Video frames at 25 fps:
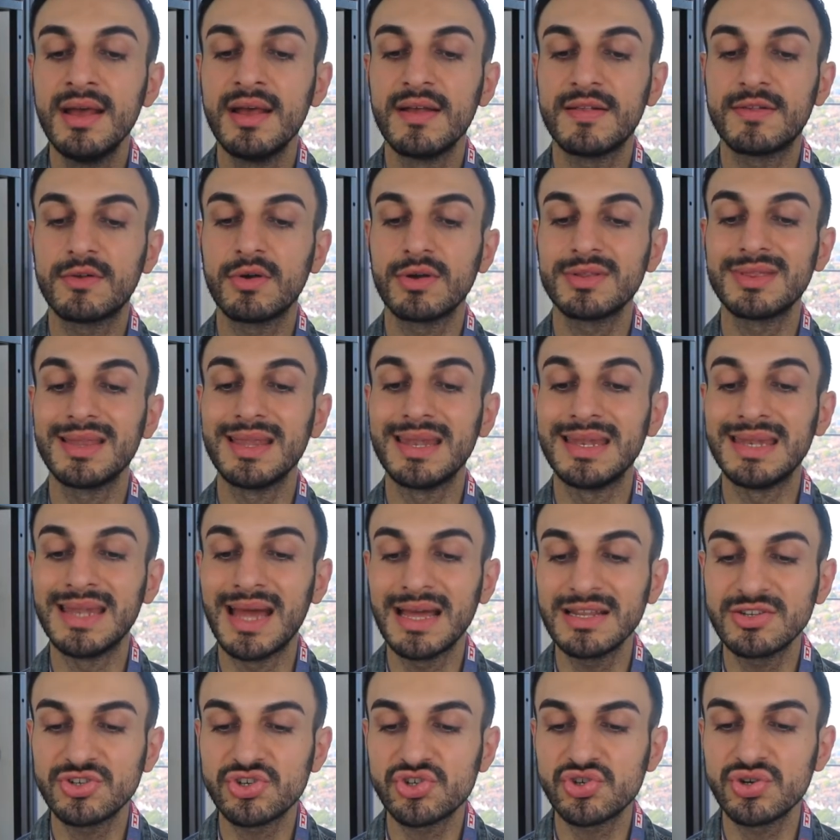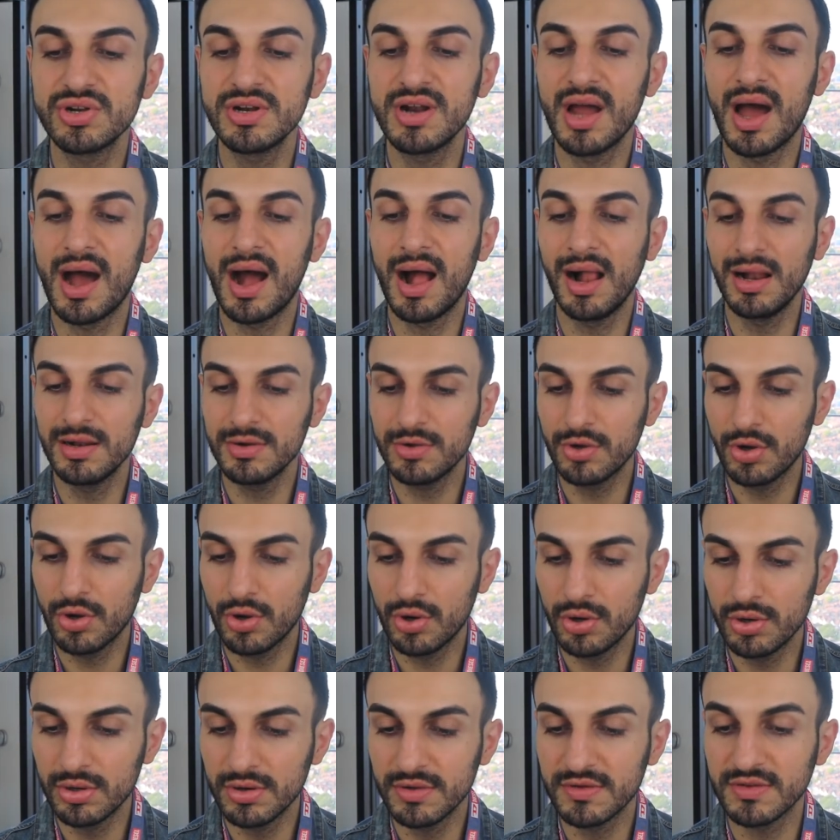It's got natural
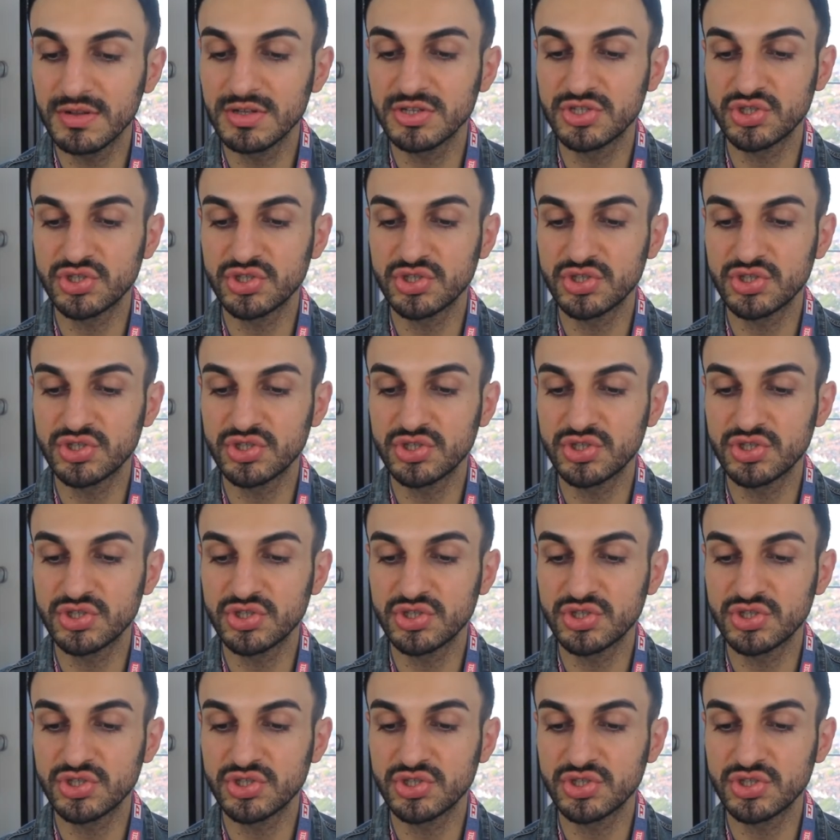alcohol.